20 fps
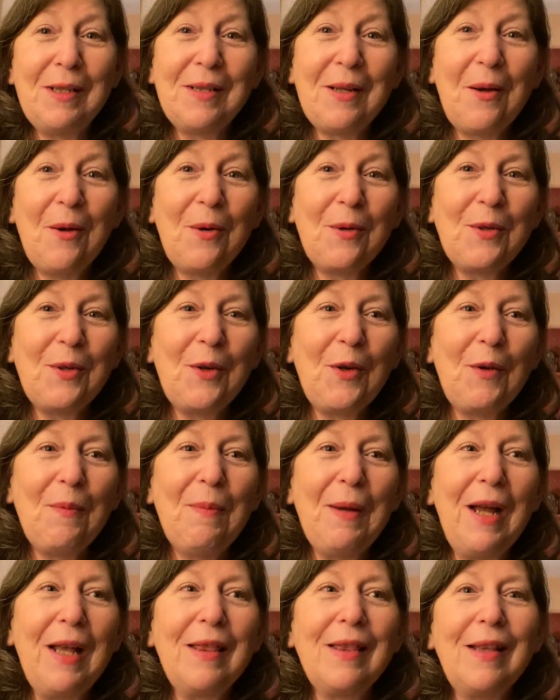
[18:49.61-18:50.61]
talk to her
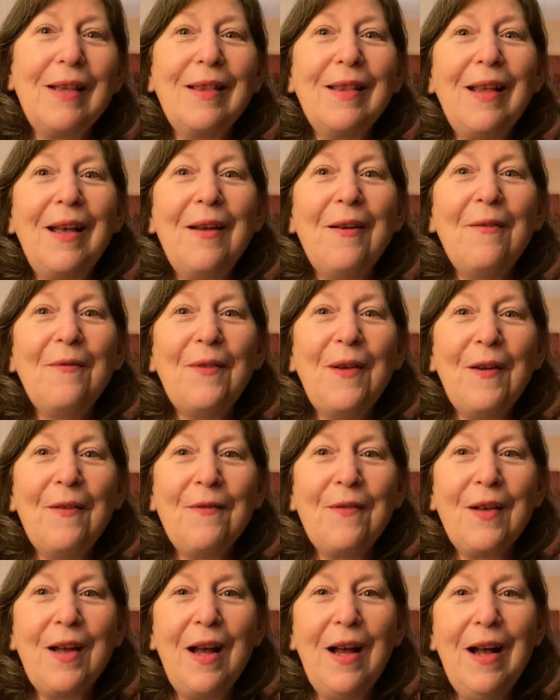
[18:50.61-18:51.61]
about the love
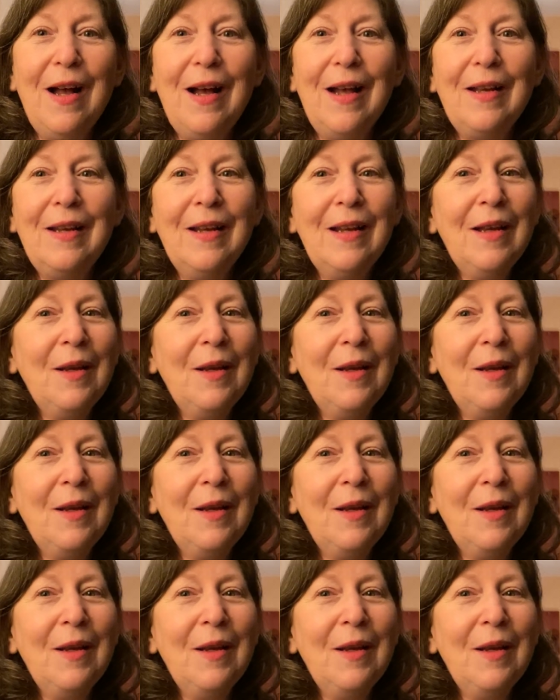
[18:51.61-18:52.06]
of God.